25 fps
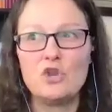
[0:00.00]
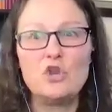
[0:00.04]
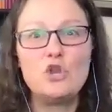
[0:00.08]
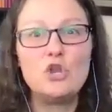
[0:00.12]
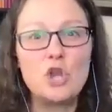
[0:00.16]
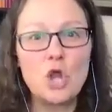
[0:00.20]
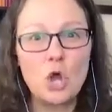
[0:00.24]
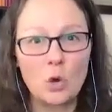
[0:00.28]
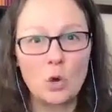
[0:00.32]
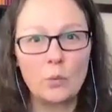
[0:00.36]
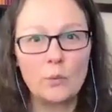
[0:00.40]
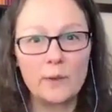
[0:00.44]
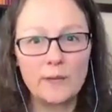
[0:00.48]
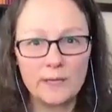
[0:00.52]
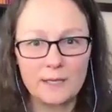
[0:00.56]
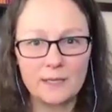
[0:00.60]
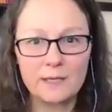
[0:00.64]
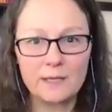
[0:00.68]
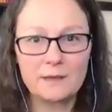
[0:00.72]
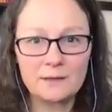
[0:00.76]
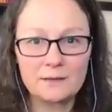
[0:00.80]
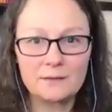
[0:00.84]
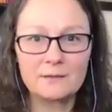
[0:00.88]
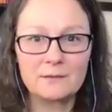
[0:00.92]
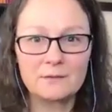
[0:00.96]

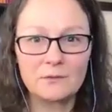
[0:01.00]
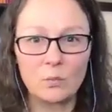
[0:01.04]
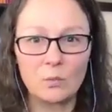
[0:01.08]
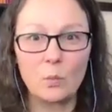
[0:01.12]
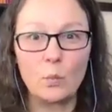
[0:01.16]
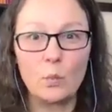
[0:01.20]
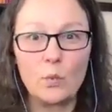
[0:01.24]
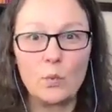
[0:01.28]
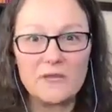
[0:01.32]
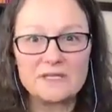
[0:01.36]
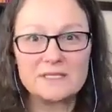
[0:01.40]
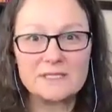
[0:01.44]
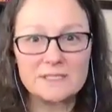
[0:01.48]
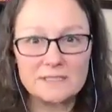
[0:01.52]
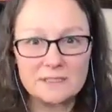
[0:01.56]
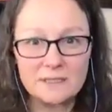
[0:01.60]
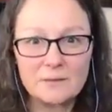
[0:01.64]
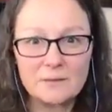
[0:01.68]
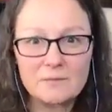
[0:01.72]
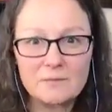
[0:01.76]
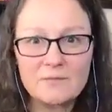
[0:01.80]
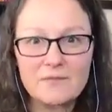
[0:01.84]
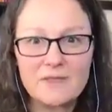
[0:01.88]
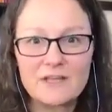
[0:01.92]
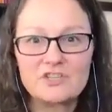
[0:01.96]
knowing
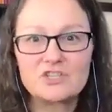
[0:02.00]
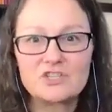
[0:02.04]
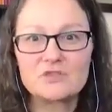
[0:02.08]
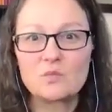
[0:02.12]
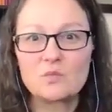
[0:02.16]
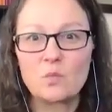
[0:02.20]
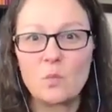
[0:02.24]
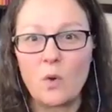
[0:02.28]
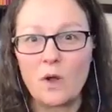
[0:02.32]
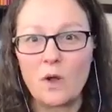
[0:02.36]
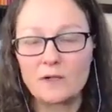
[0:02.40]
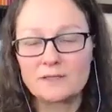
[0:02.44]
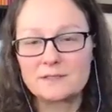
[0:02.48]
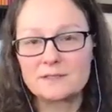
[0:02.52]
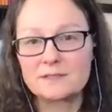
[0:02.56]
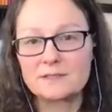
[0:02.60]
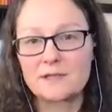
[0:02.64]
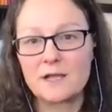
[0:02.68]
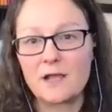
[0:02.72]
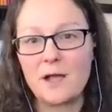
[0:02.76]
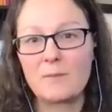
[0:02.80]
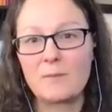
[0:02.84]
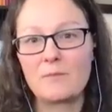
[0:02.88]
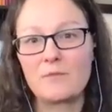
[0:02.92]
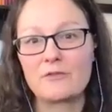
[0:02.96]
wisdom that just wants
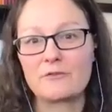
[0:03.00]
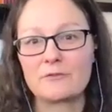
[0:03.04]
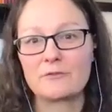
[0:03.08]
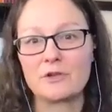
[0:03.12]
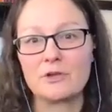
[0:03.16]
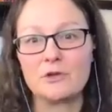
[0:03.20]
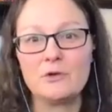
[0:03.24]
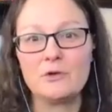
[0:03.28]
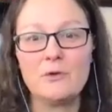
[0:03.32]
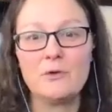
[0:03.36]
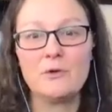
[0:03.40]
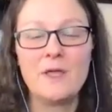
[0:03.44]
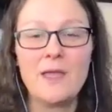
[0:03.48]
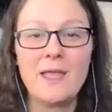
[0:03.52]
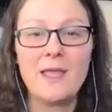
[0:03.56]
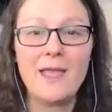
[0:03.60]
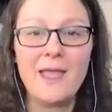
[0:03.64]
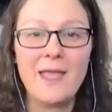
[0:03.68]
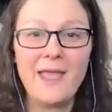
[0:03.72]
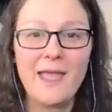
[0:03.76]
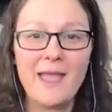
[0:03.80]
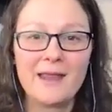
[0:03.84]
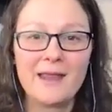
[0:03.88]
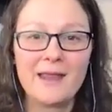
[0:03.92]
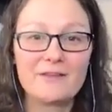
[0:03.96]
to come through
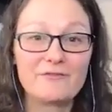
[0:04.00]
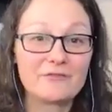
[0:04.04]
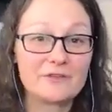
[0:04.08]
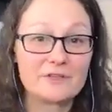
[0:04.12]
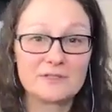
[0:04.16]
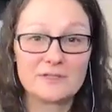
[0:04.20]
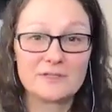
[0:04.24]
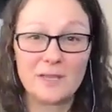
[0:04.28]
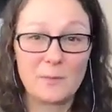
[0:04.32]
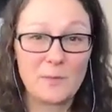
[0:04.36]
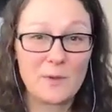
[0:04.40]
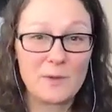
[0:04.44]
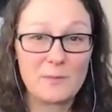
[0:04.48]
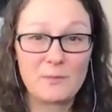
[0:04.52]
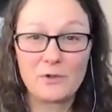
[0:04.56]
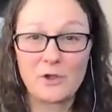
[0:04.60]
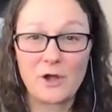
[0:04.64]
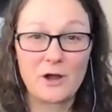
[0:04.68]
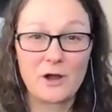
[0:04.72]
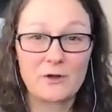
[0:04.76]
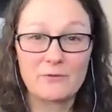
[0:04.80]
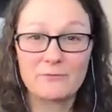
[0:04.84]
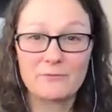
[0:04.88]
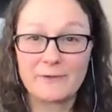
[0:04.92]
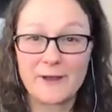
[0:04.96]
and it feels like
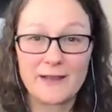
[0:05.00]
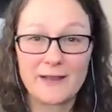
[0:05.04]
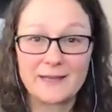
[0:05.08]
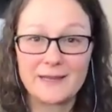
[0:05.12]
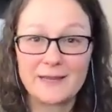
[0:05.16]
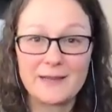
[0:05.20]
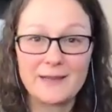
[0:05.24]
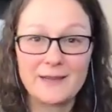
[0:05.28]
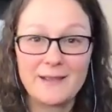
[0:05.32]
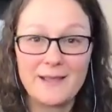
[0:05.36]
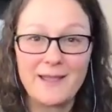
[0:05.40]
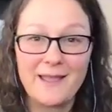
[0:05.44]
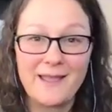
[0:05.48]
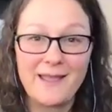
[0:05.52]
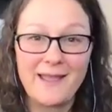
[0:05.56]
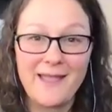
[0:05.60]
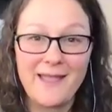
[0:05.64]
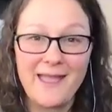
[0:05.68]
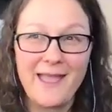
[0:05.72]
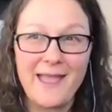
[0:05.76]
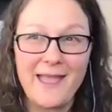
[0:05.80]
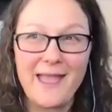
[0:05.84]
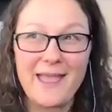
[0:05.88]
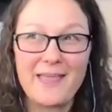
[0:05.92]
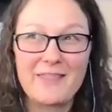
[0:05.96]
people aren't ready.
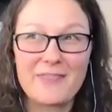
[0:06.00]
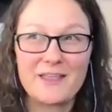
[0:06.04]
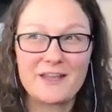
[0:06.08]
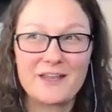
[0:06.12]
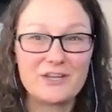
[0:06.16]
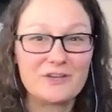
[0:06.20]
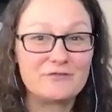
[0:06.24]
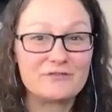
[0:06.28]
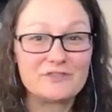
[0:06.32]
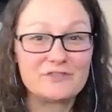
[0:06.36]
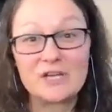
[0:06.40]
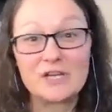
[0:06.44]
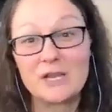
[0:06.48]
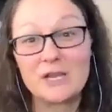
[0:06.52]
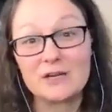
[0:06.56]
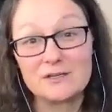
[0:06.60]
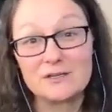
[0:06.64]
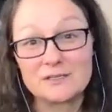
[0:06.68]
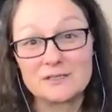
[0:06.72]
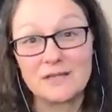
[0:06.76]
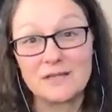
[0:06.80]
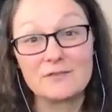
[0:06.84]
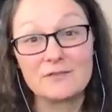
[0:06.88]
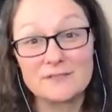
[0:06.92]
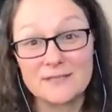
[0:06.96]
And then you've
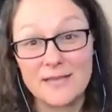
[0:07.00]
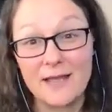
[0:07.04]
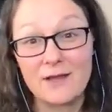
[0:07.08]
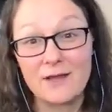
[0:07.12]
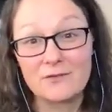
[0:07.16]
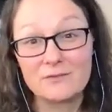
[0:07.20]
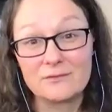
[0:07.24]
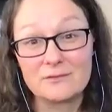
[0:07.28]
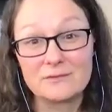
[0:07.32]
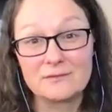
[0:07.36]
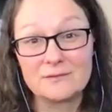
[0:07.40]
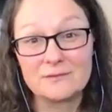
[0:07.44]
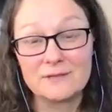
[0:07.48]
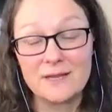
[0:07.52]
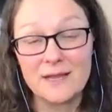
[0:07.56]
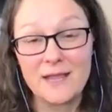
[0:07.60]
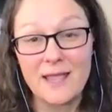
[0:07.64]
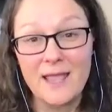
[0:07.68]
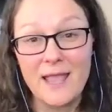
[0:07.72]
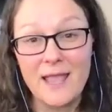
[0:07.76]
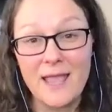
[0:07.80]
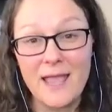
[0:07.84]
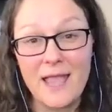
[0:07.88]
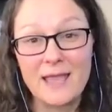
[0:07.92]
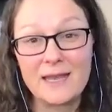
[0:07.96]
shut yourself down.
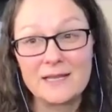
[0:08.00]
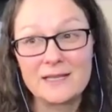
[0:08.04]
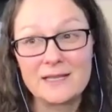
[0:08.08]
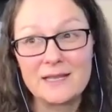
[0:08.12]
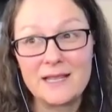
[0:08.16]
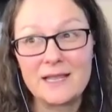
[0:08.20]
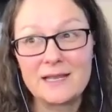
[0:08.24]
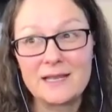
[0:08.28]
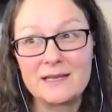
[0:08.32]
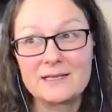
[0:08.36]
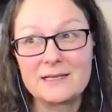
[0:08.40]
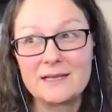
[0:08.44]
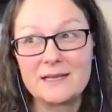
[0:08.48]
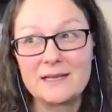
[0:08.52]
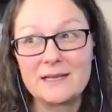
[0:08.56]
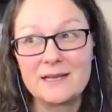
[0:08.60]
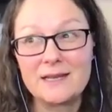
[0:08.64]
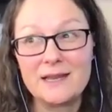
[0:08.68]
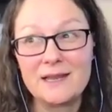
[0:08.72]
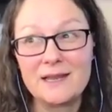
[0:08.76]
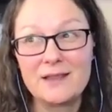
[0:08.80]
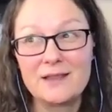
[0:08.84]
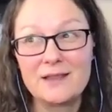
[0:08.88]
And